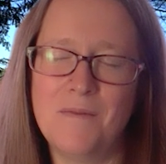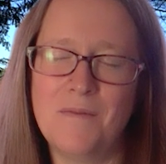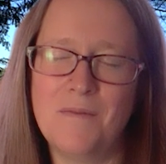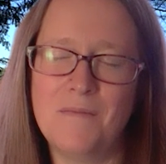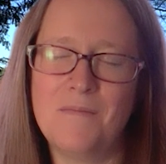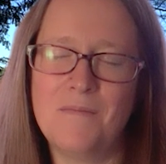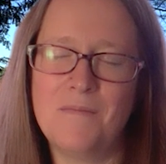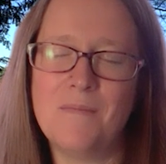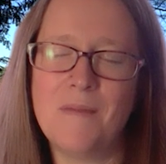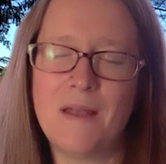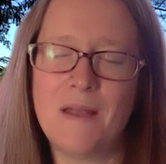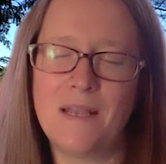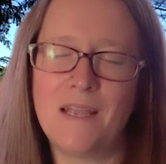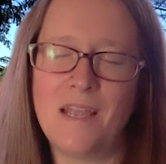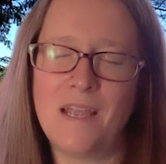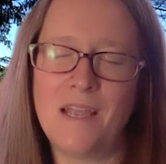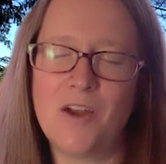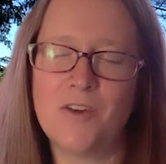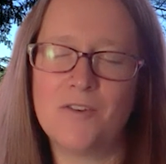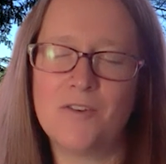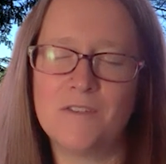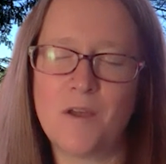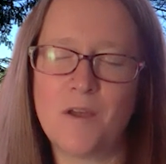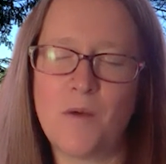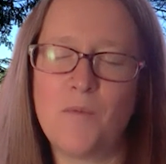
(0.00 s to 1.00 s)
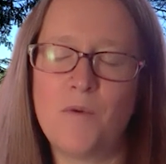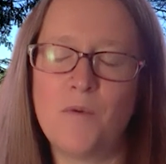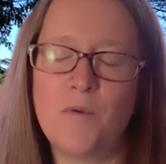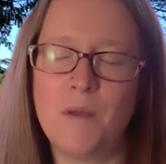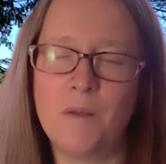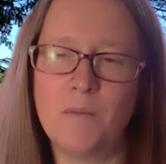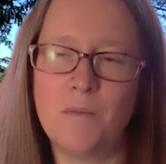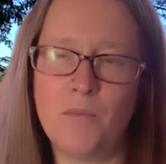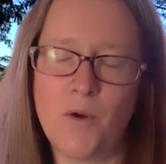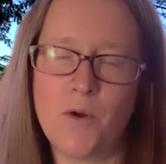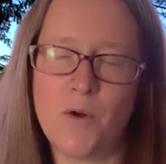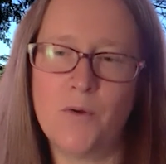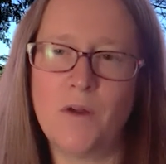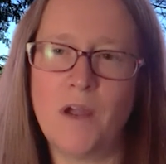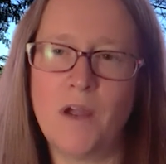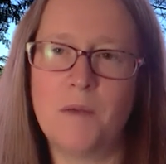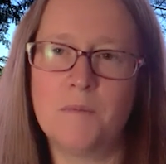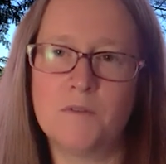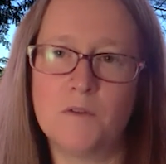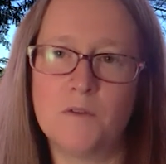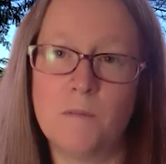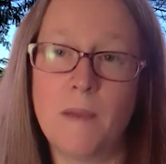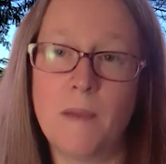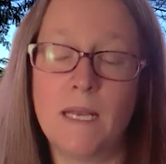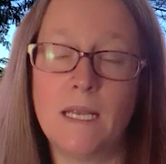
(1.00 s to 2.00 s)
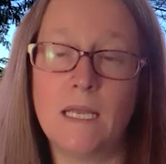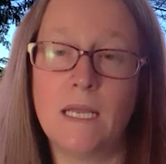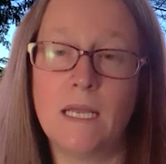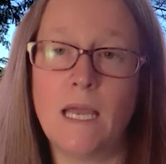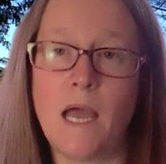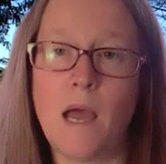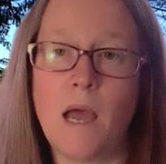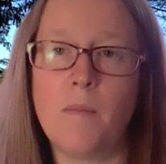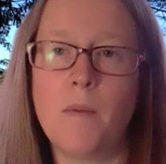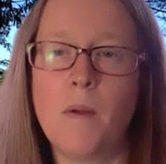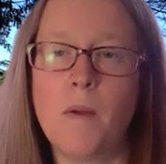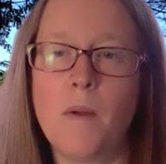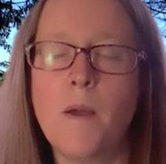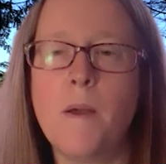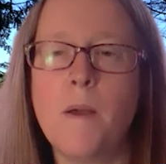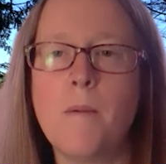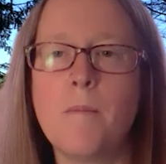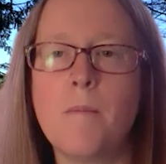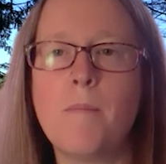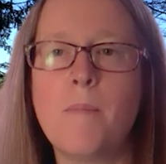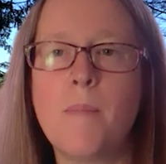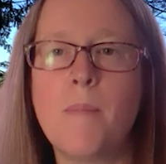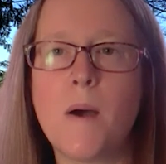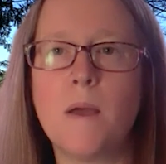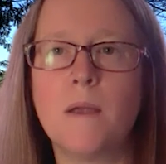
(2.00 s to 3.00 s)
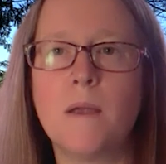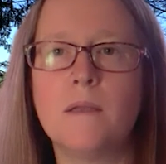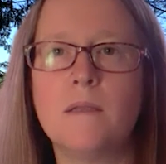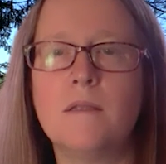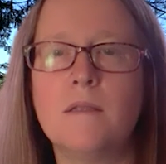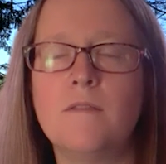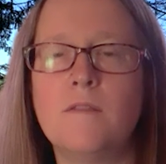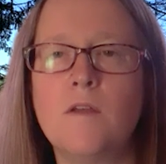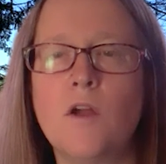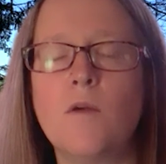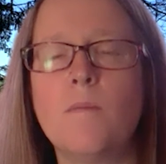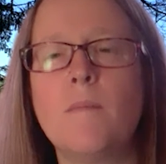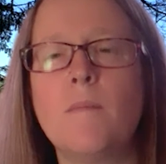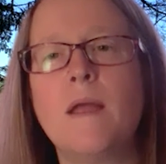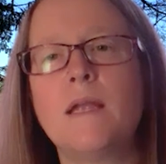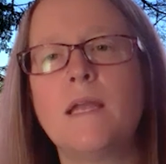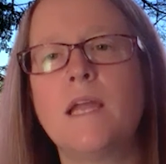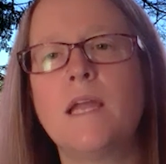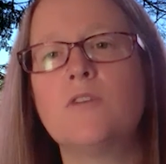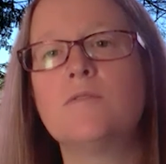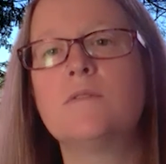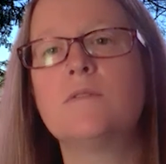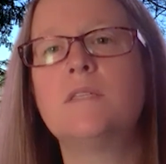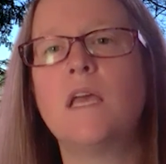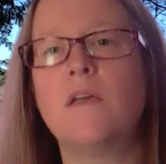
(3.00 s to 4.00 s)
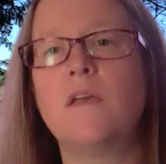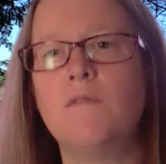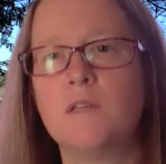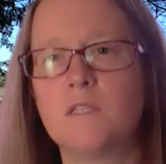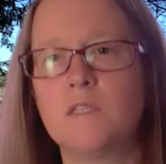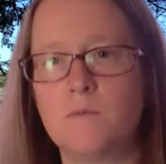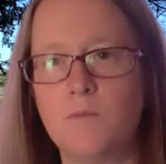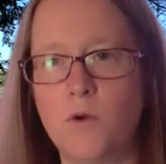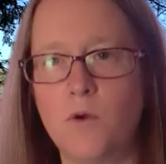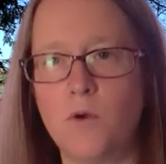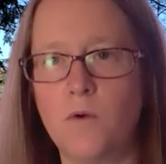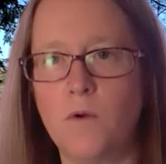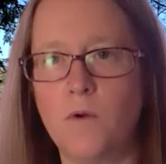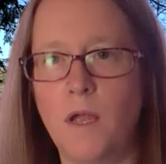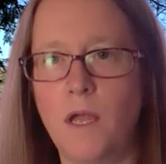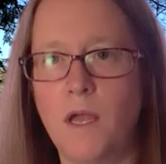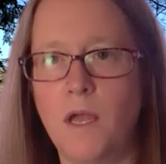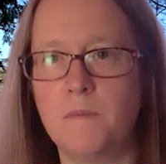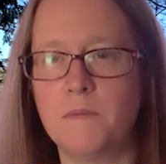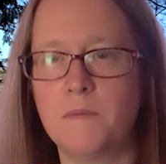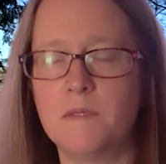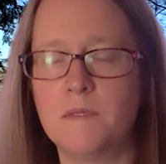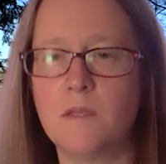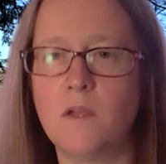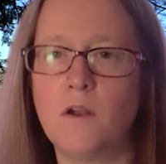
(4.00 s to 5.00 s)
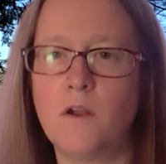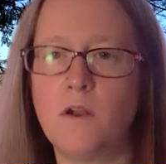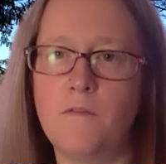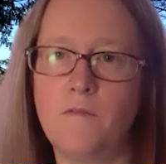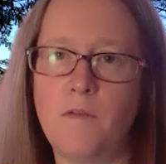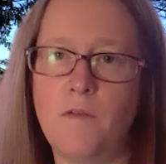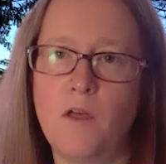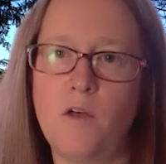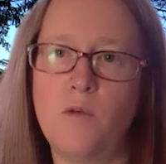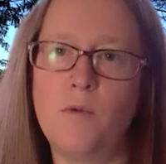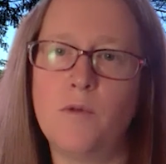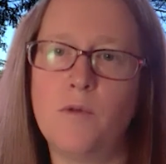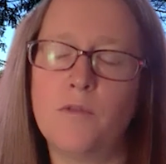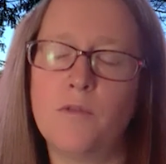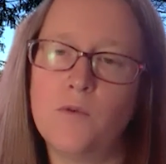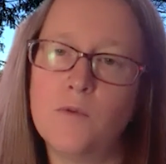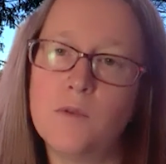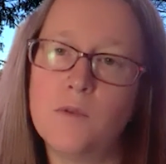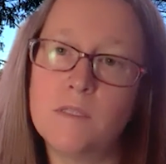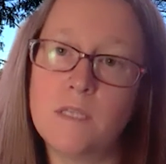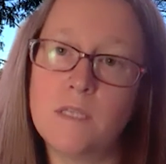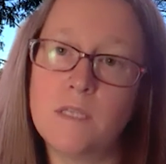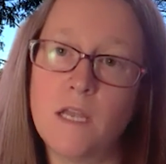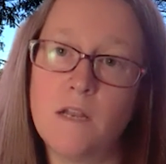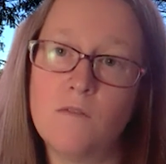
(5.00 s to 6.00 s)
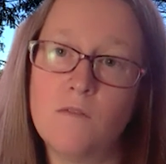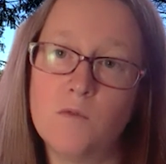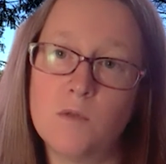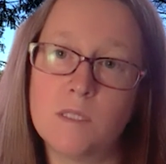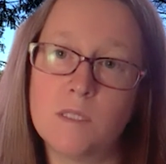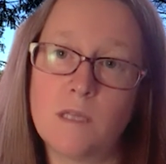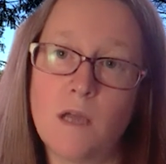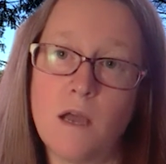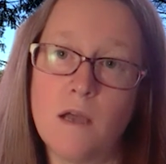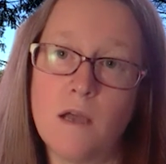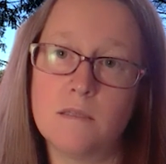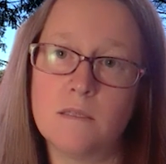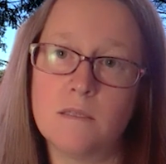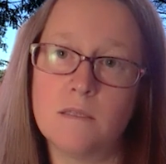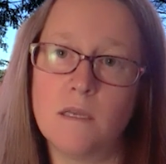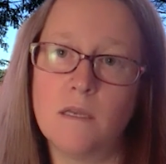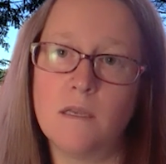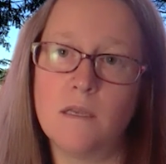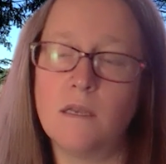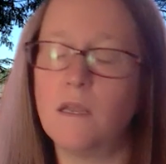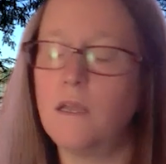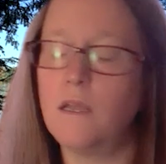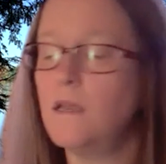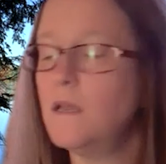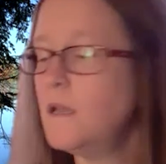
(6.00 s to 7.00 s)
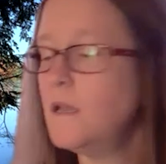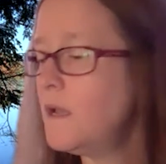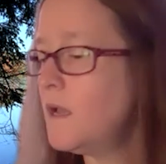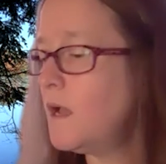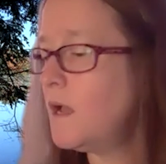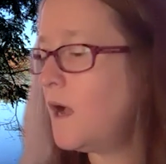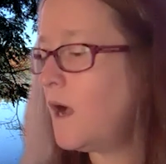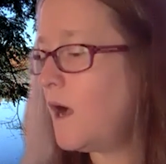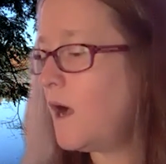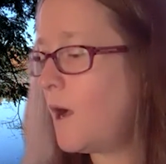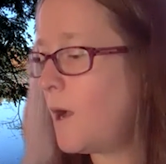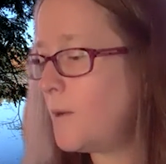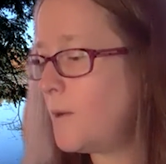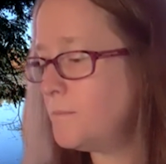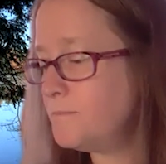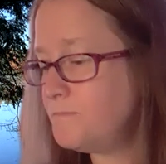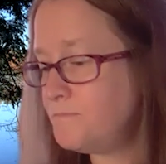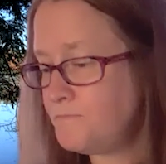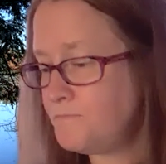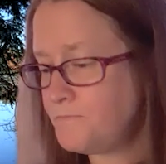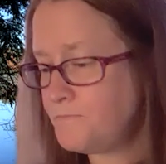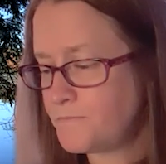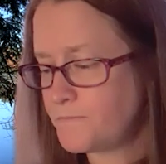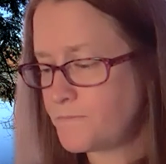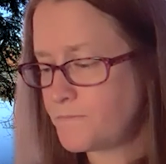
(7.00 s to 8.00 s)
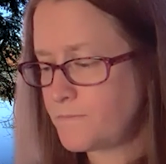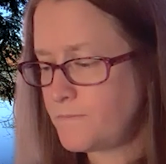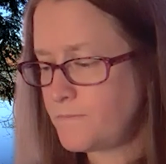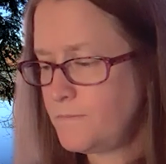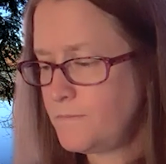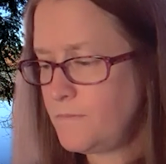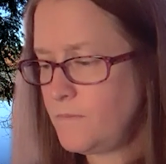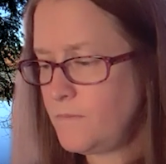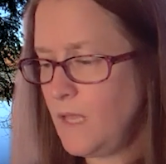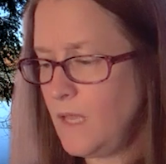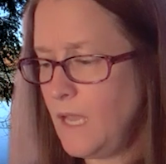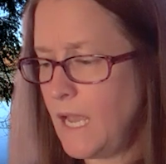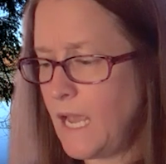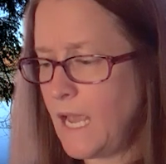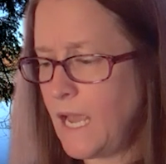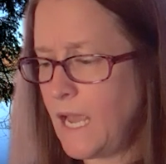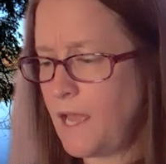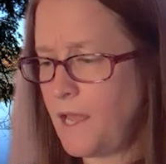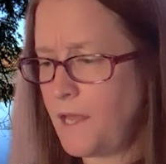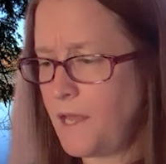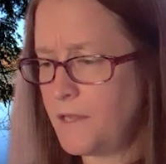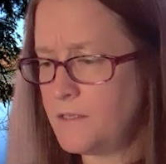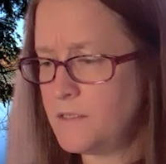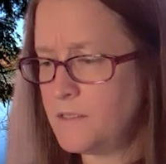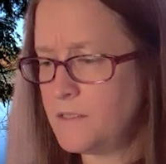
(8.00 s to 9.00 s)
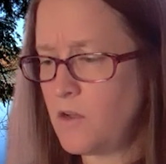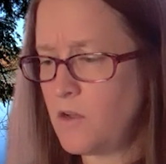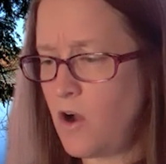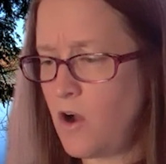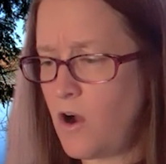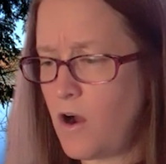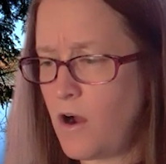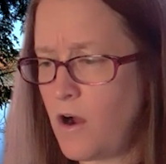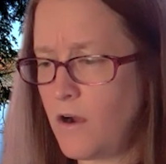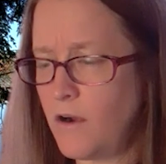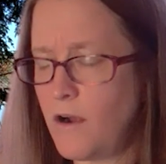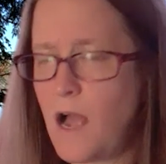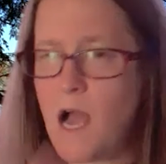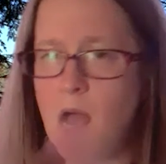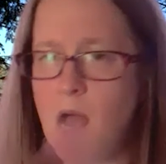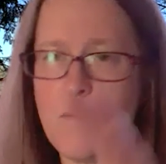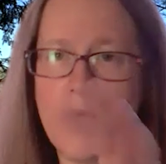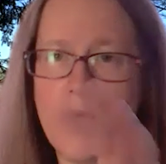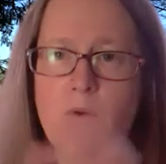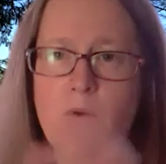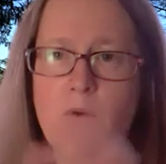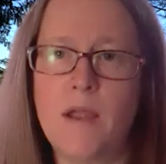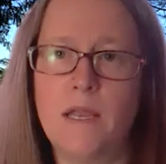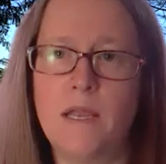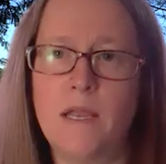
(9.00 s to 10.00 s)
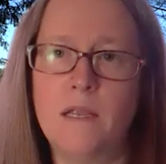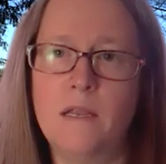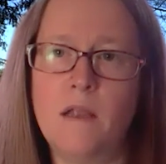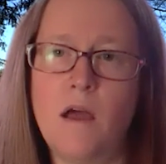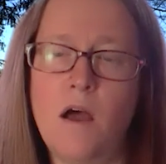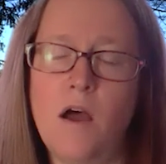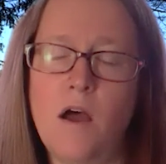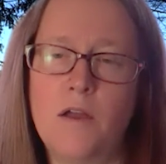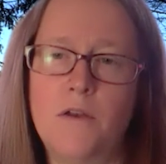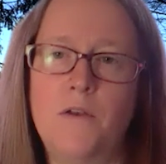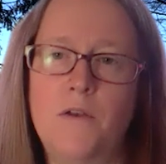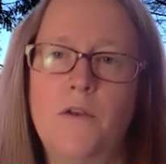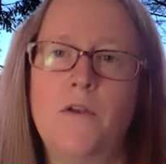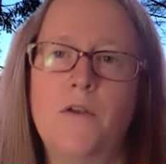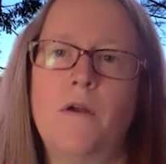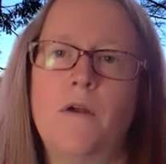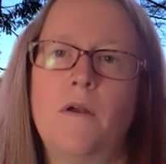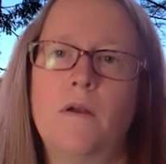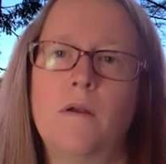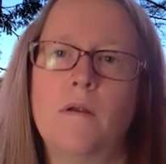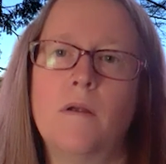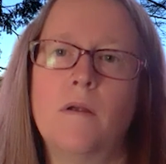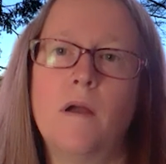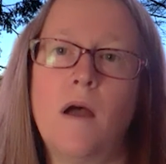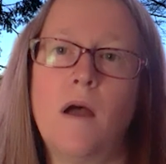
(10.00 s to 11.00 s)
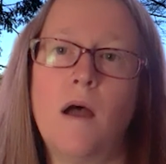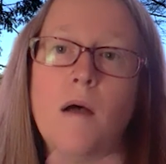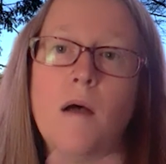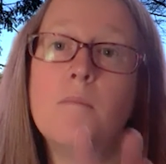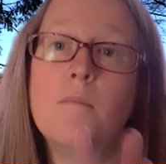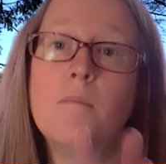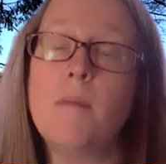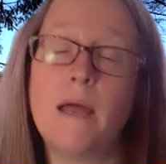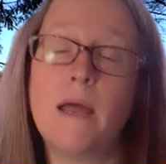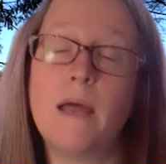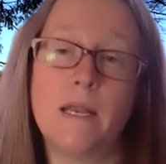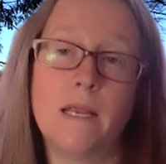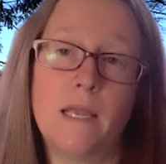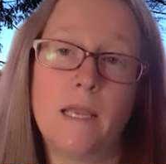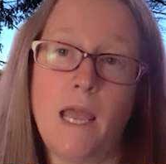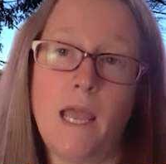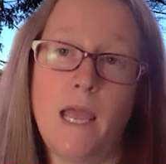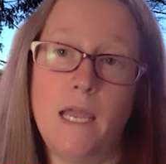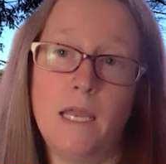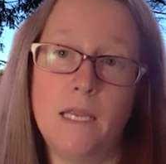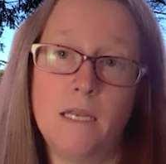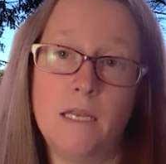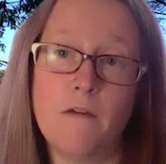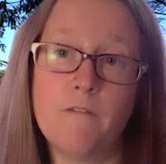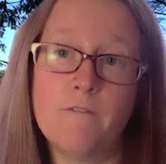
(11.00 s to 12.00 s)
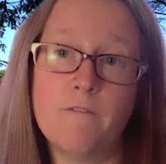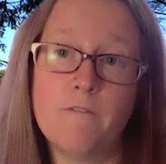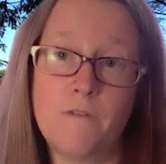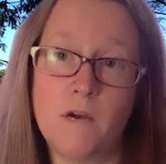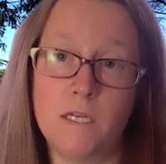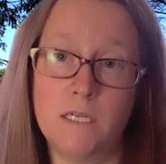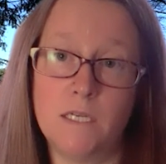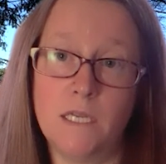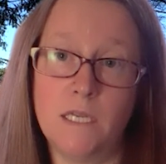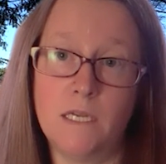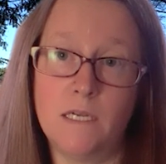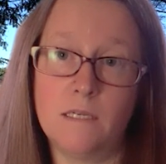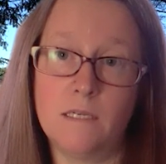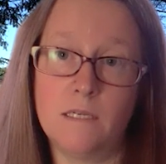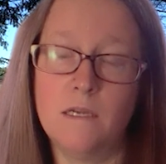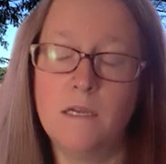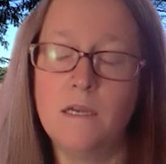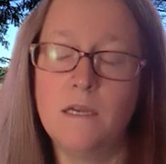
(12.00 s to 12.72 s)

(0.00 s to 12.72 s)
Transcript: Medicare supplement programs or Medigap, but there are Medicare savings programs that are available through the state of Wisconsin and are operated under Medicaid funding.